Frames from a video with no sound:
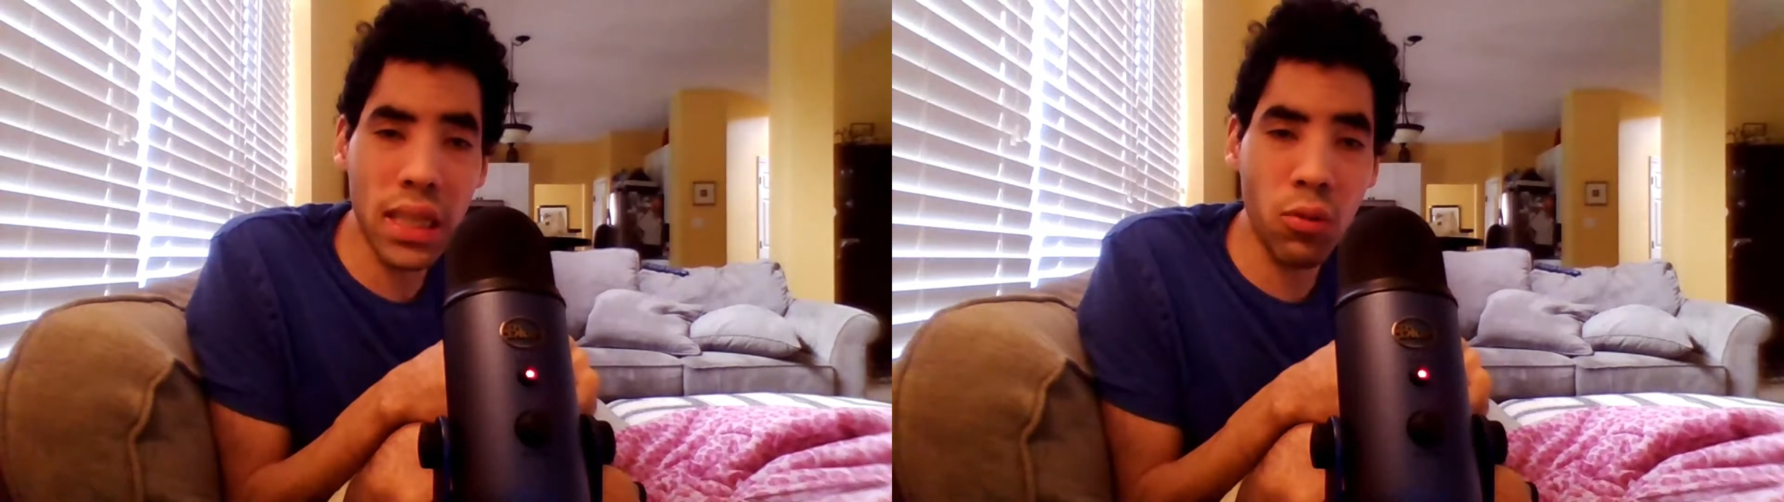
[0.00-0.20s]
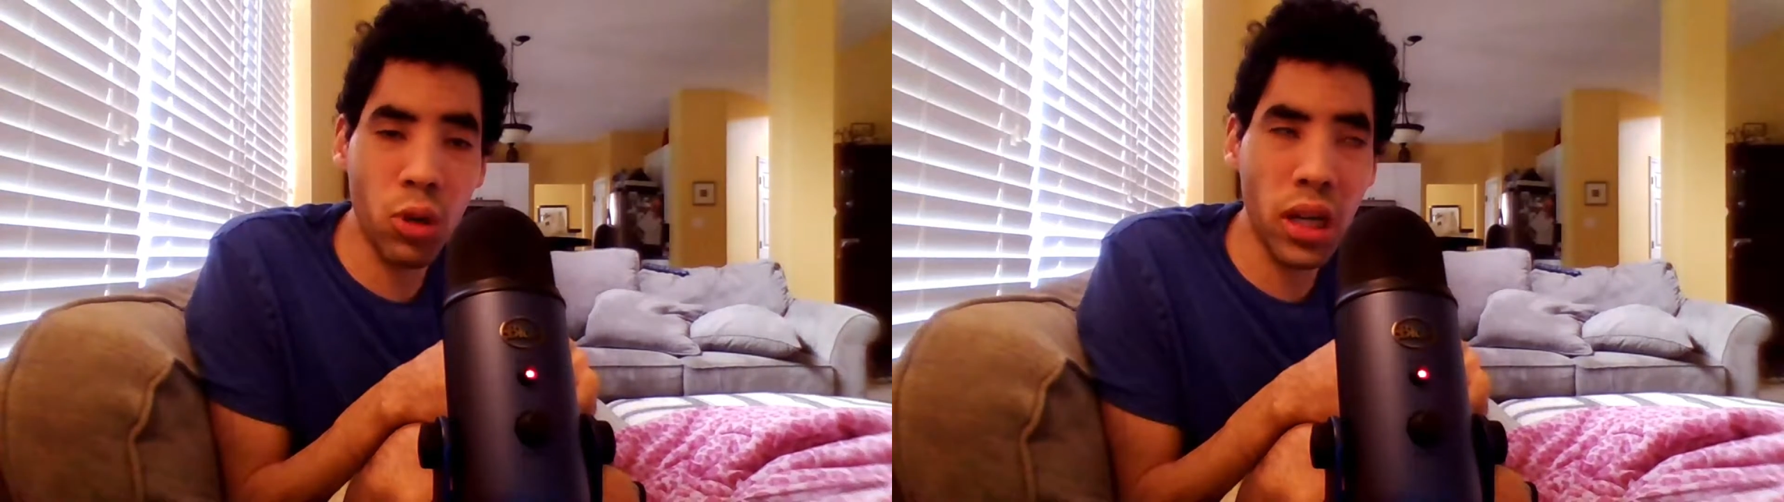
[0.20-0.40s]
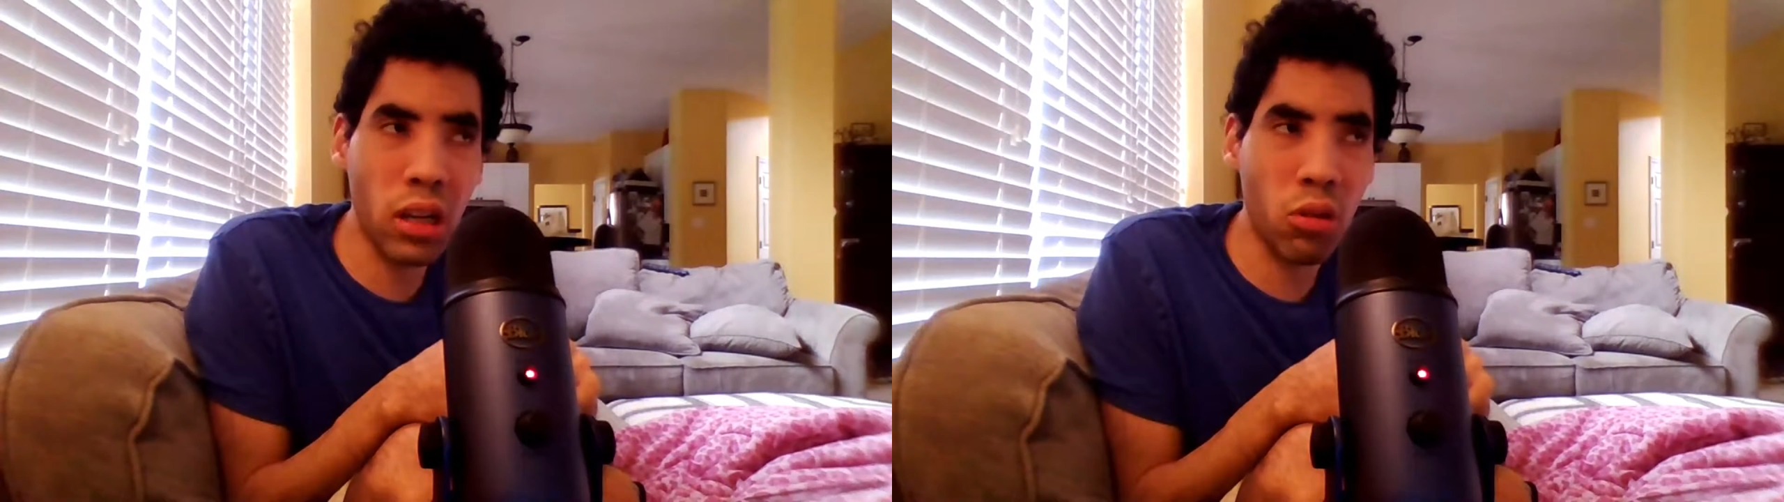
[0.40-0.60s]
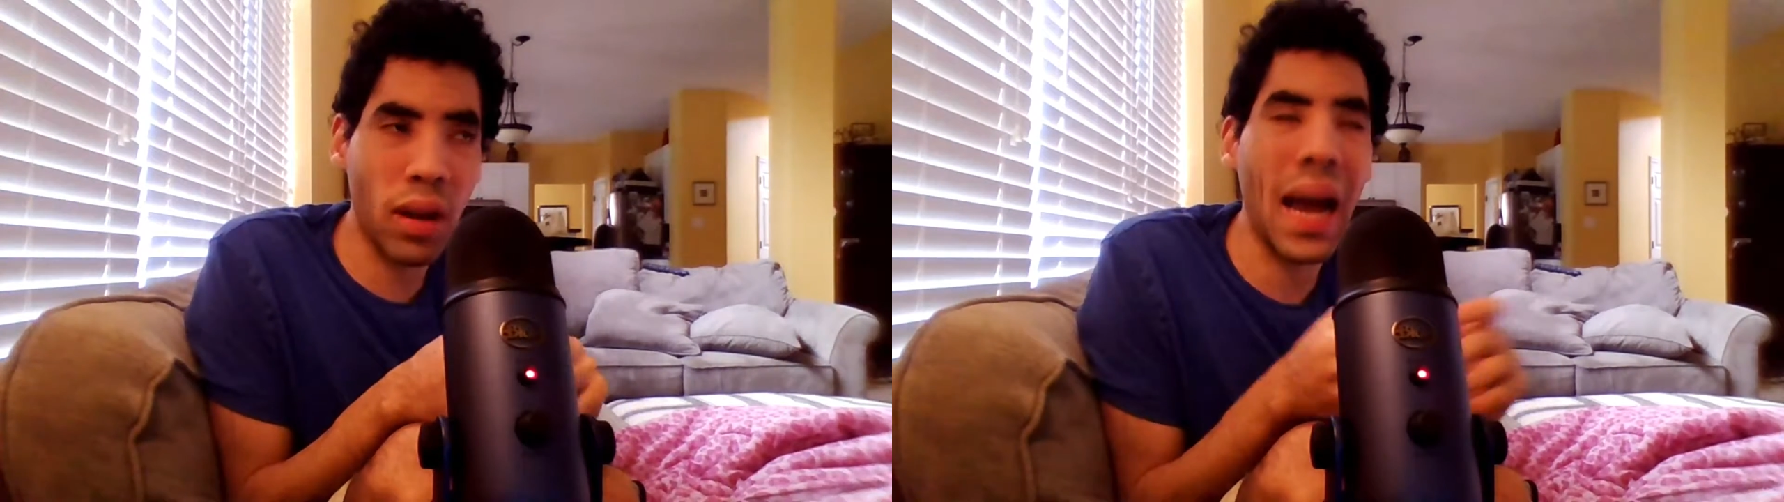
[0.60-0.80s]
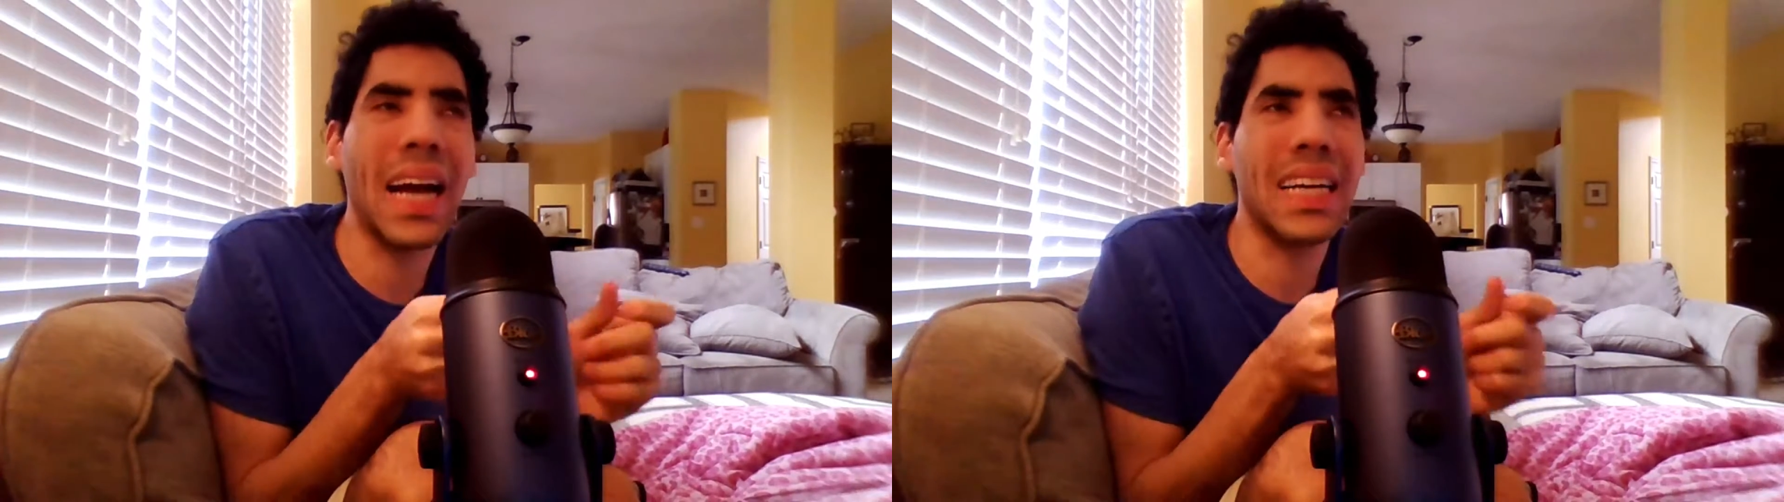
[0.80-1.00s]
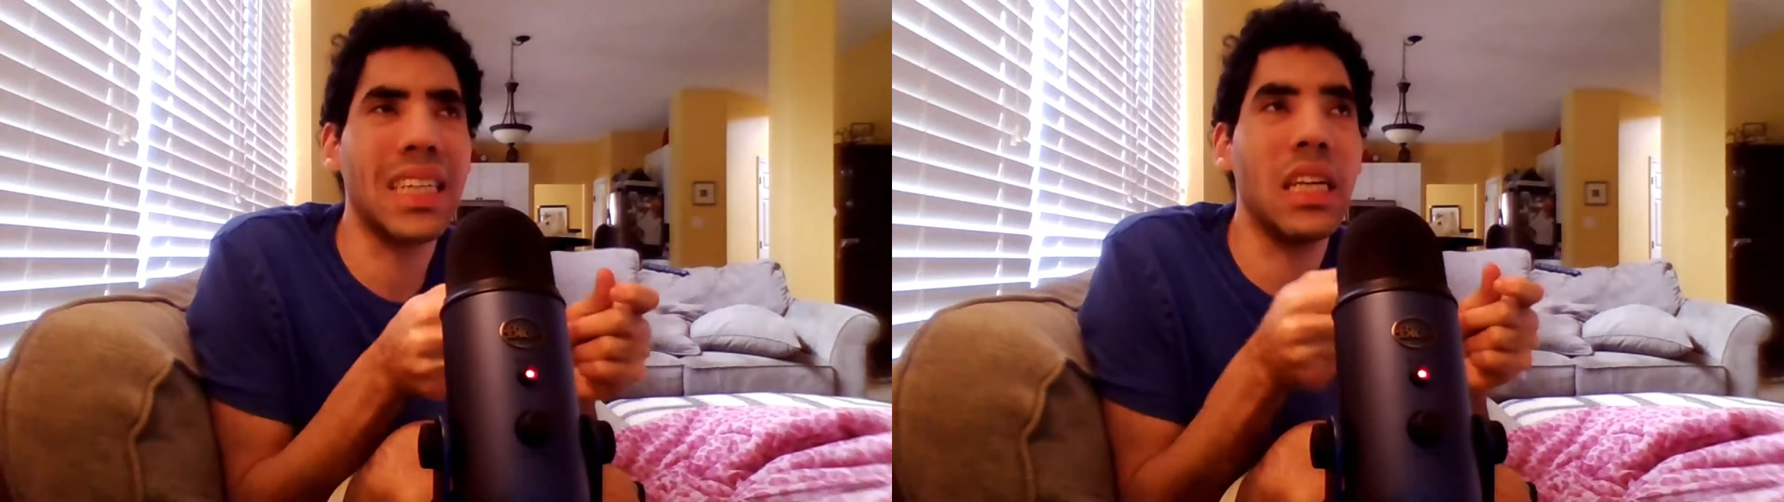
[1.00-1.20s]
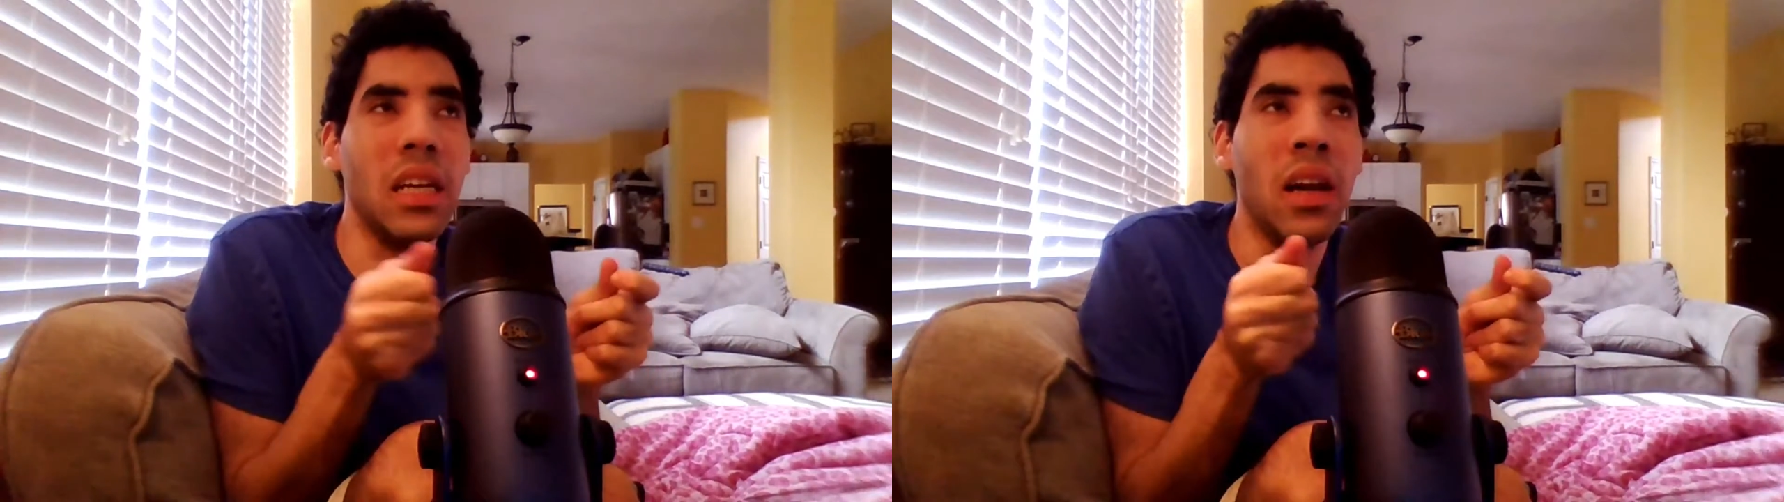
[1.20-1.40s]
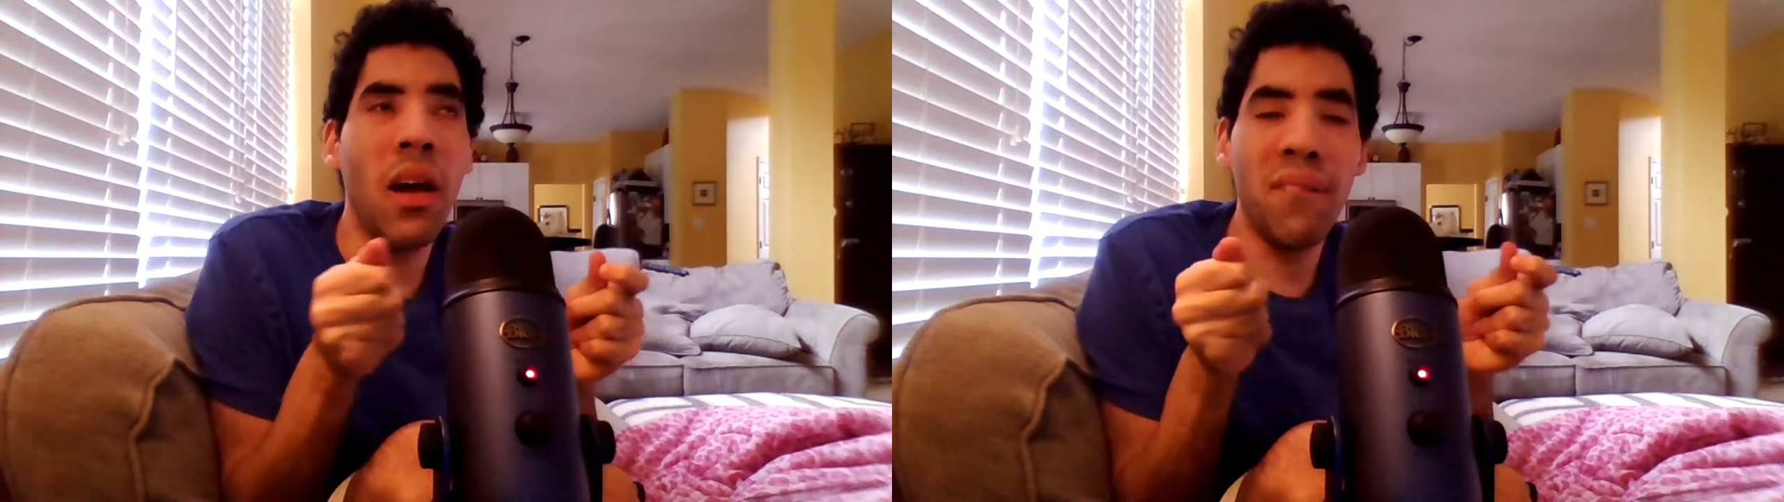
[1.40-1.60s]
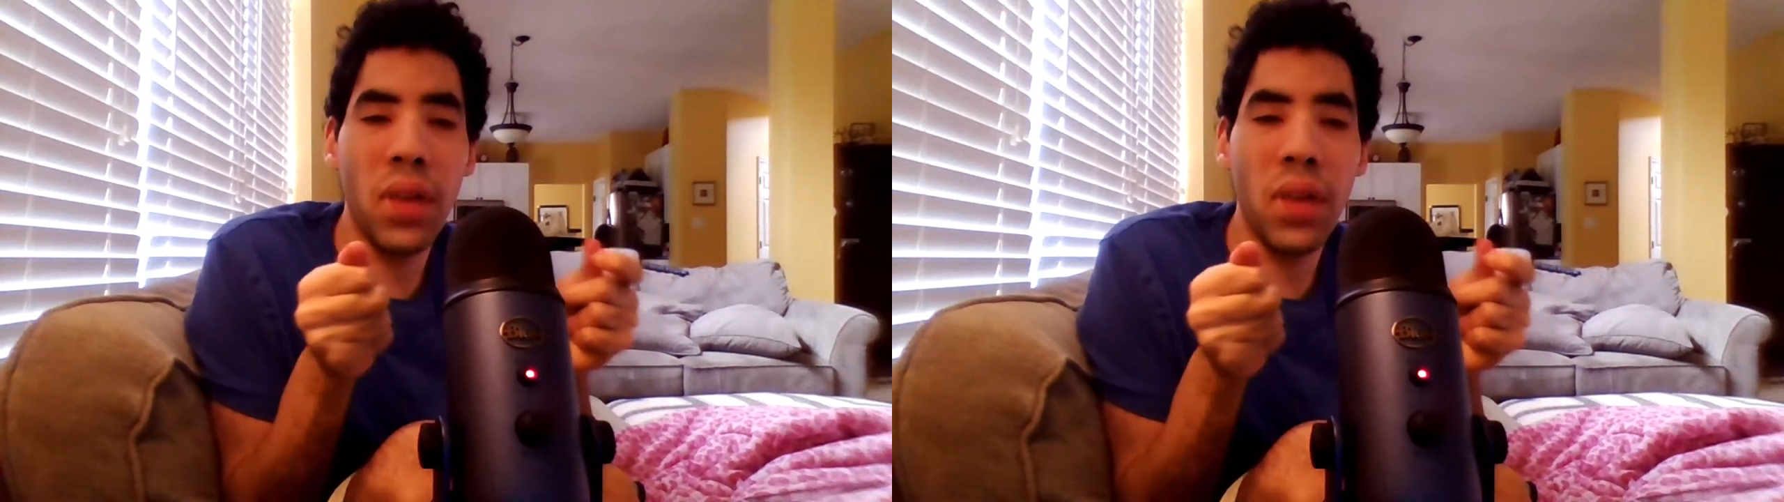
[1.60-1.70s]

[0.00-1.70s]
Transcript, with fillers: Evil games that go action,